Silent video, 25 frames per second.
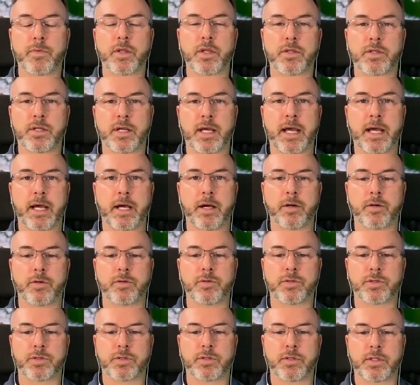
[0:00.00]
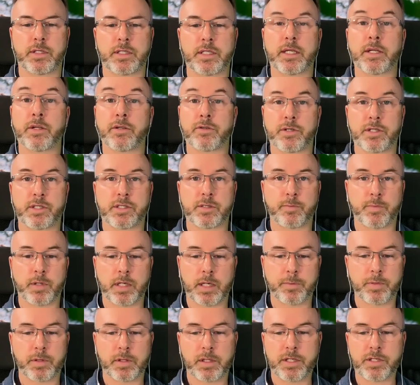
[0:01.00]
to house the increase in
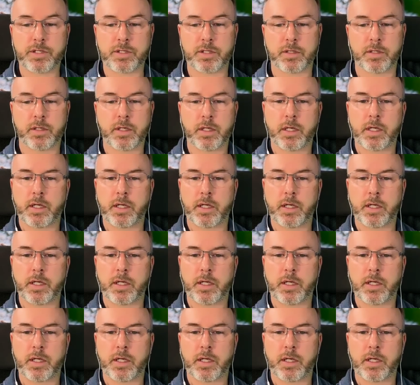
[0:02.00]
population.